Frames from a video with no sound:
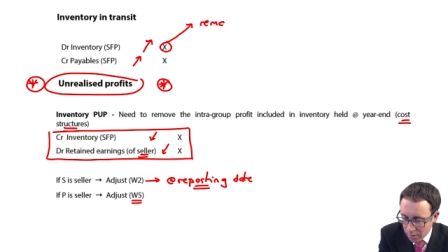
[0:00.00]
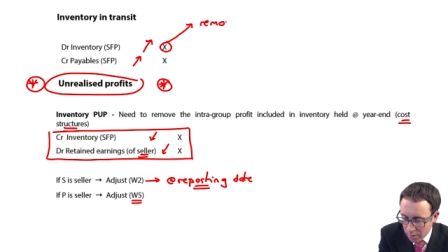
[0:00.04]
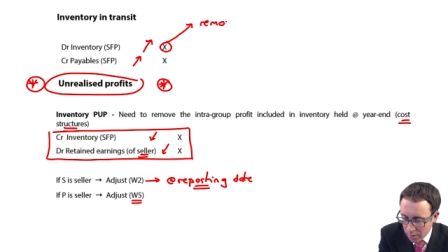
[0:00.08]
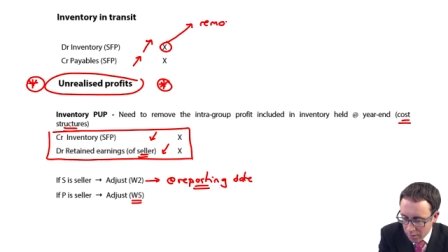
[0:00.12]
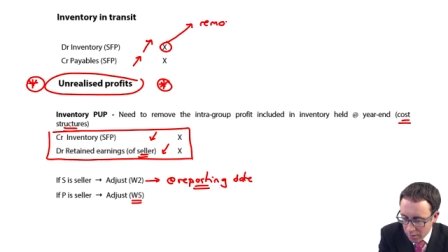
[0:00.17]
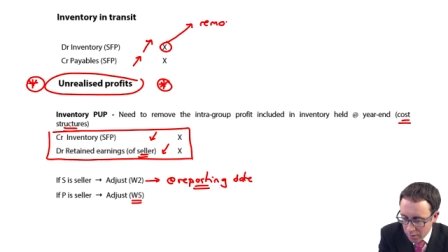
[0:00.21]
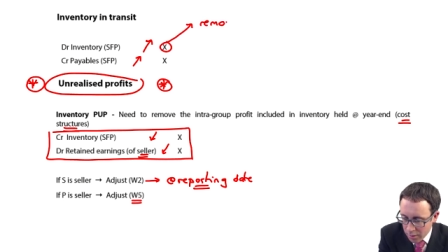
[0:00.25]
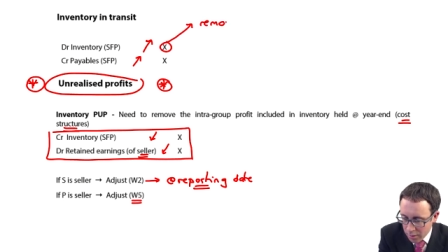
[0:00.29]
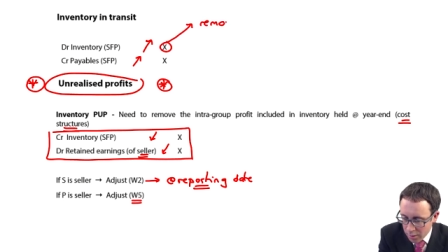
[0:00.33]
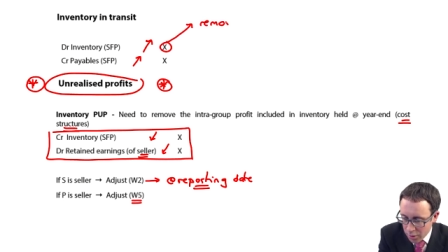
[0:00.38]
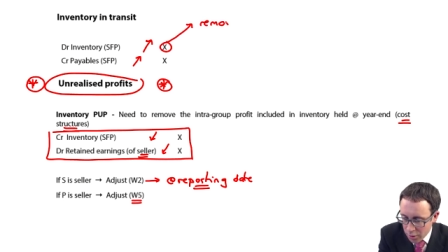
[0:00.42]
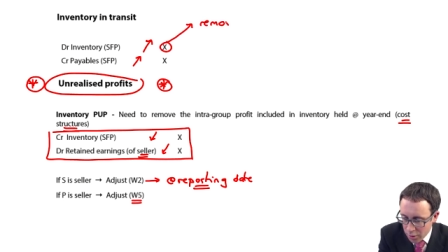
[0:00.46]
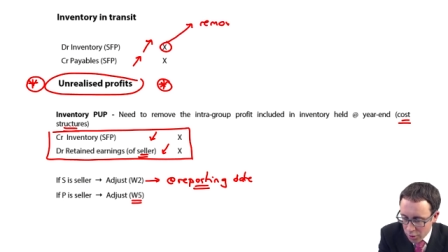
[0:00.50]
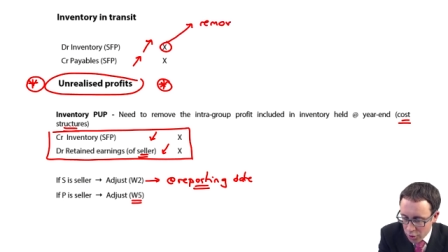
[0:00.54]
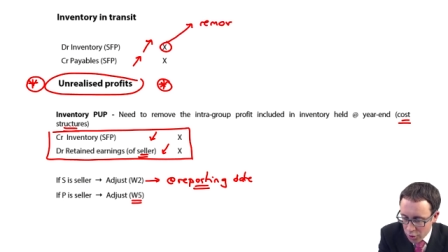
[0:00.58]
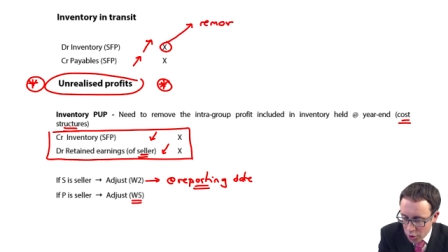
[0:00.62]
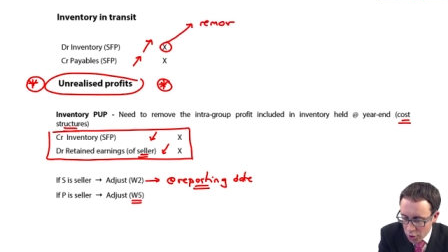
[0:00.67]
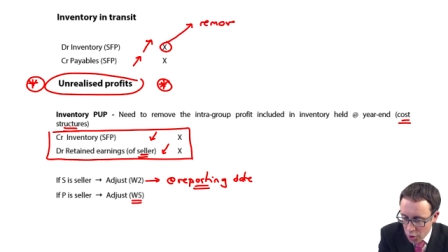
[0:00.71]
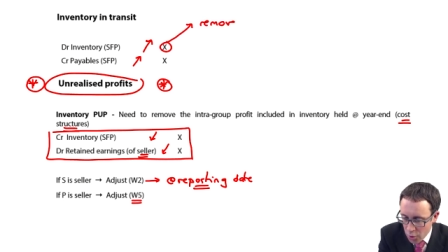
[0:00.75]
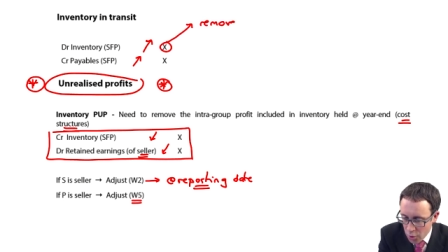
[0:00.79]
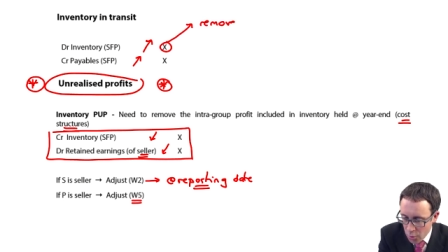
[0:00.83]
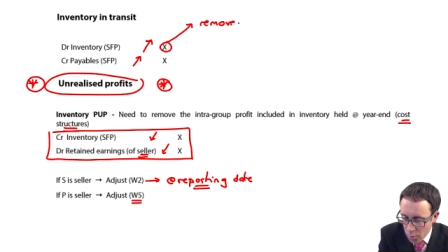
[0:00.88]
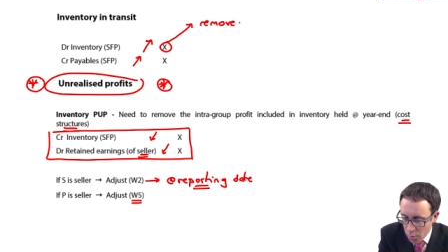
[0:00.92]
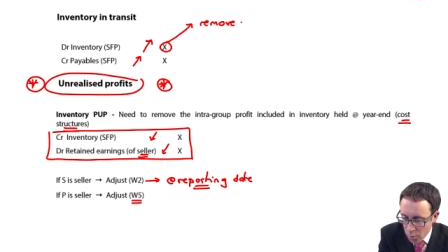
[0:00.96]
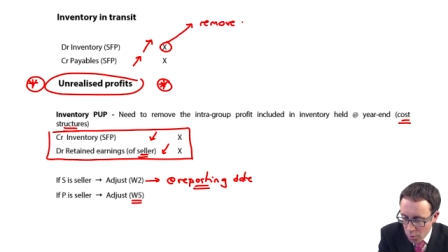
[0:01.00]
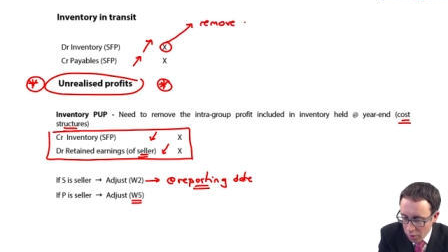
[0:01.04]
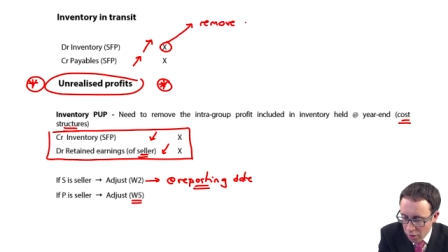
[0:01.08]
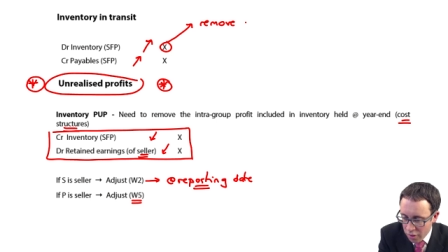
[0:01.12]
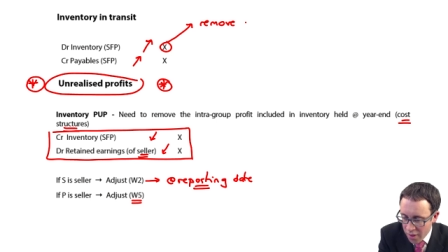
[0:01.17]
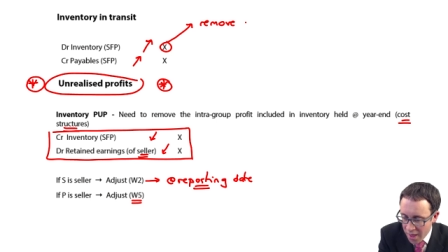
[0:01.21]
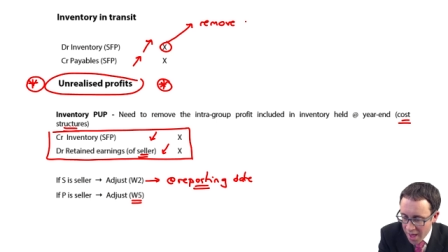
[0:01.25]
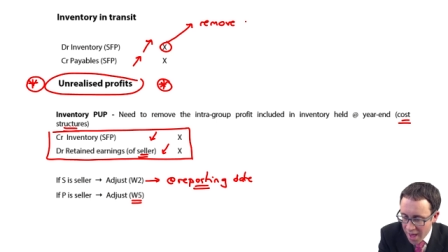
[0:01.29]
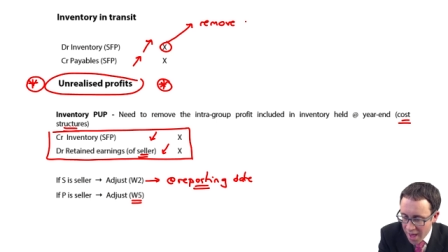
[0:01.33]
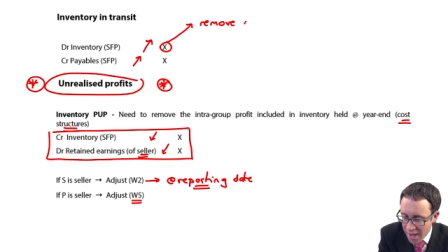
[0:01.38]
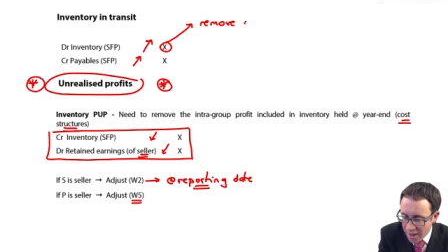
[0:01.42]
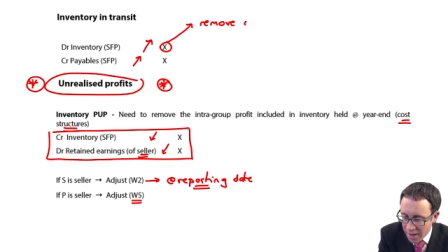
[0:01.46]
you will then
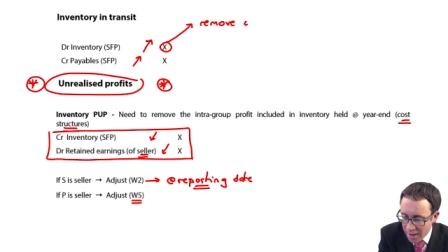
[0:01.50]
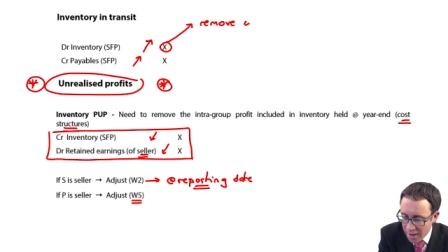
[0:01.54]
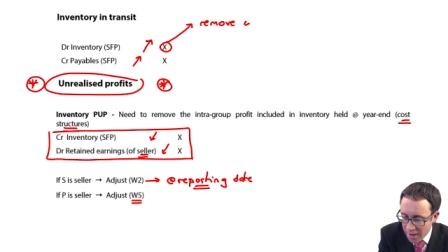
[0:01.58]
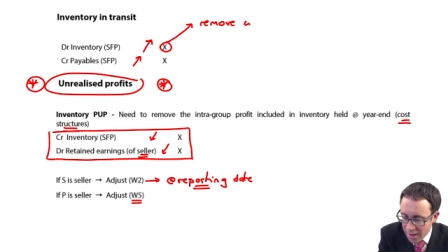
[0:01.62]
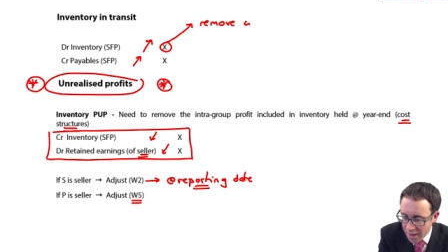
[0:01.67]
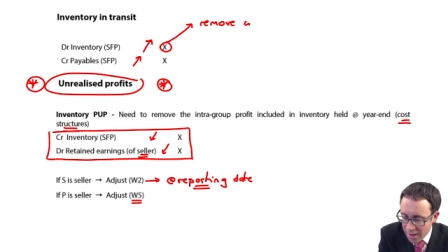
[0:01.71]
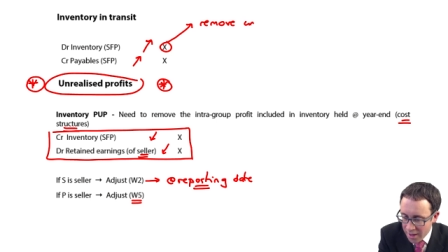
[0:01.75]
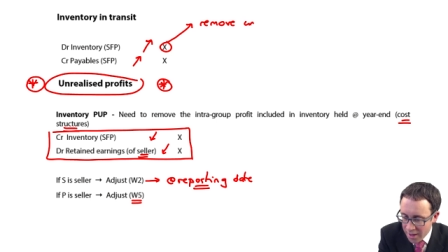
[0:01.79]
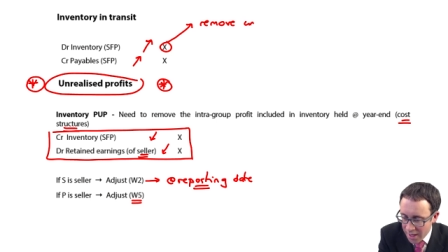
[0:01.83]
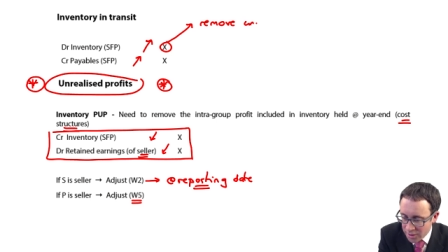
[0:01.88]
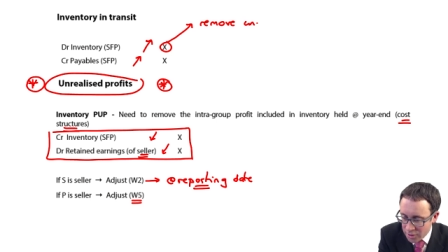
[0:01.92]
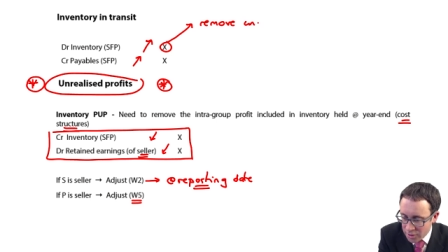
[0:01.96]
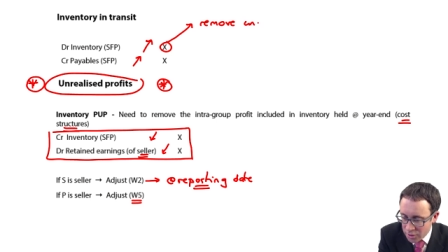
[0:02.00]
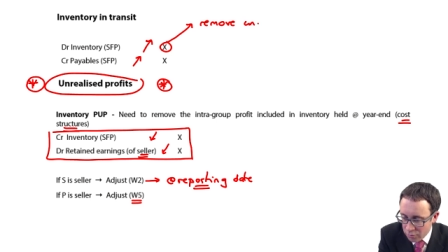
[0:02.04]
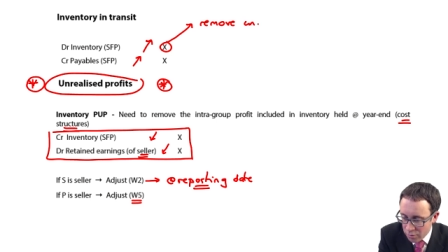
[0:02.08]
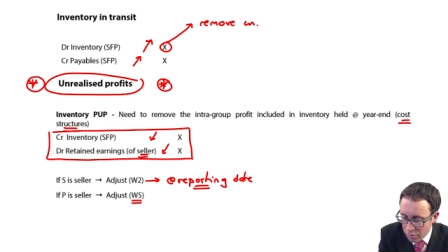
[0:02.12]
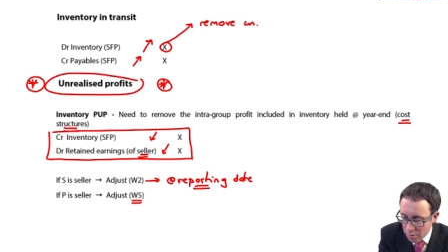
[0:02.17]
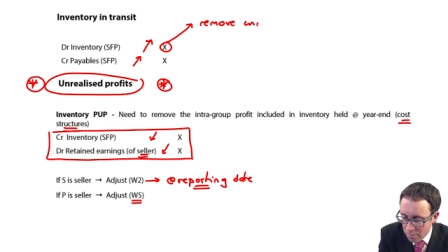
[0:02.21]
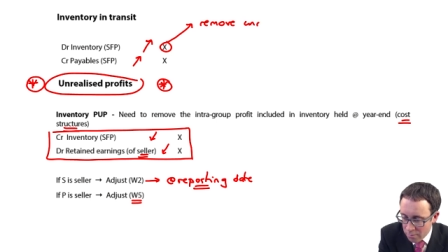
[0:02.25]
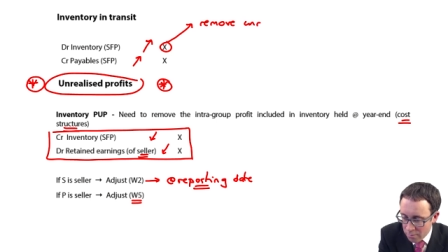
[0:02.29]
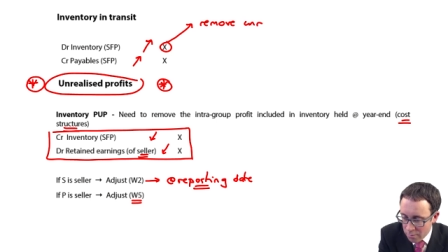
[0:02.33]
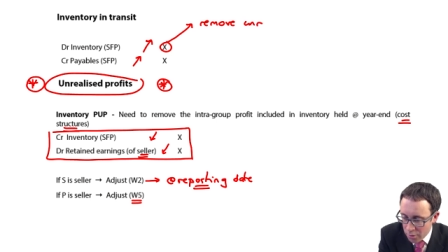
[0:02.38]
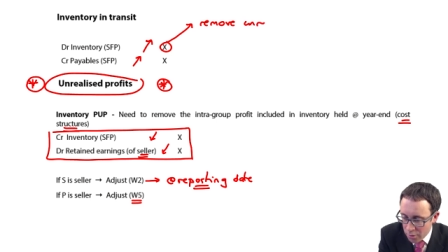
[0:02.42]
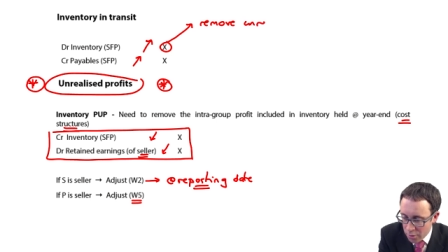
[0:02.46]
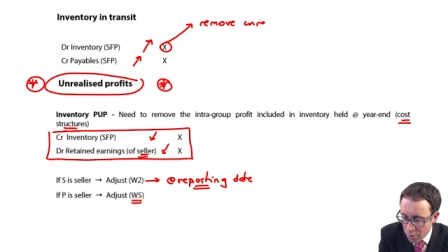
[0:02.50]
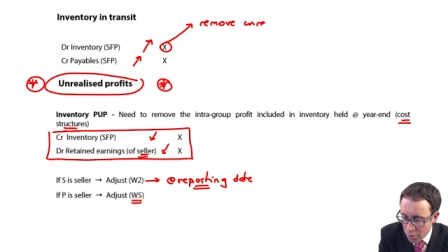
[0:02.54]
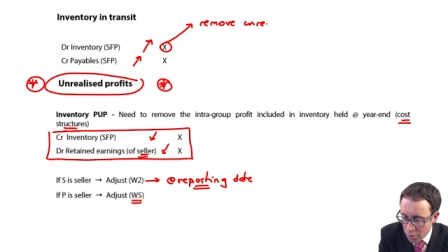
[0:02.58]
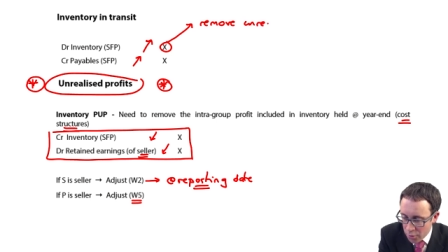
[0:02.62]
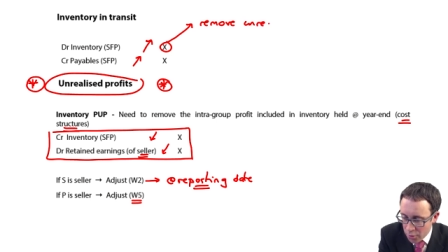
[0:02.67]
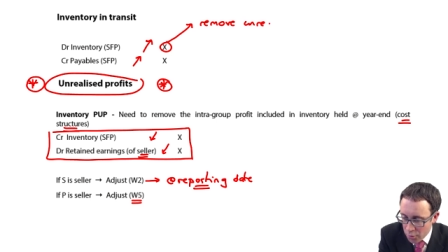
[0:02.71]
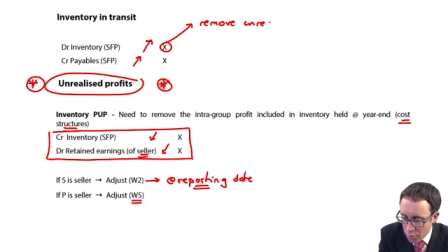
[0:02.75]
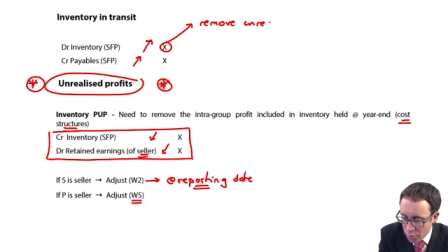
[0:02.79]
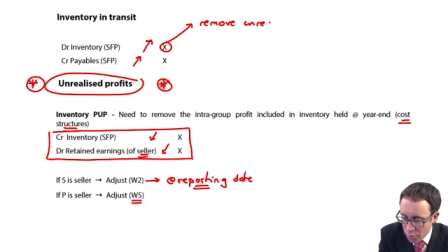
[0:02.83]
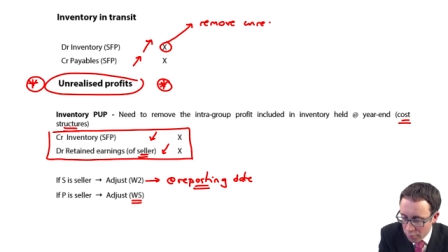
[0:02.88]
need to remove